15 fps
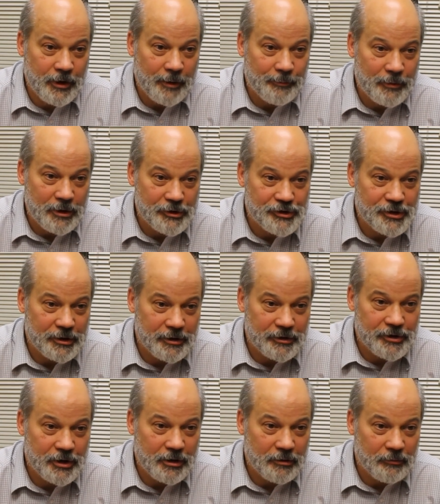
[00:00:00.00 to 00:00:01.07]
that means that the
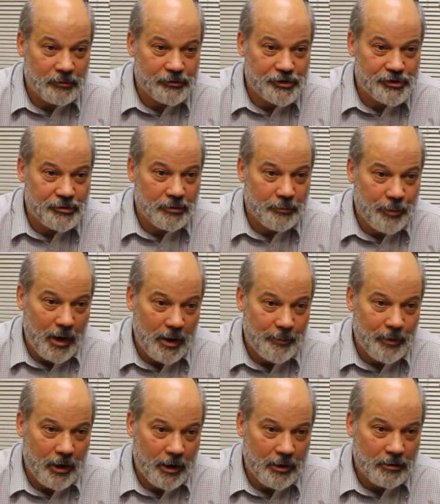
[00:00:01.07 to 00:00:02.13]
ticket will just go
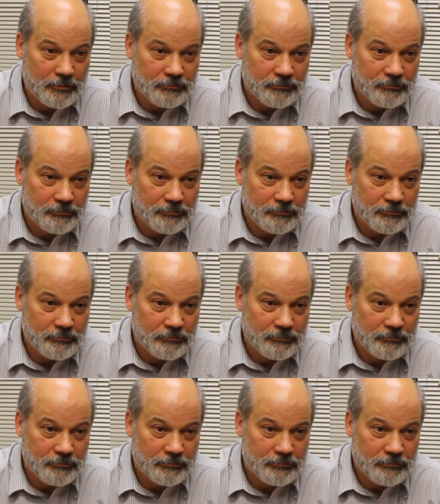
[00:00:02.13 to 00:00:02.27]
bye-bye.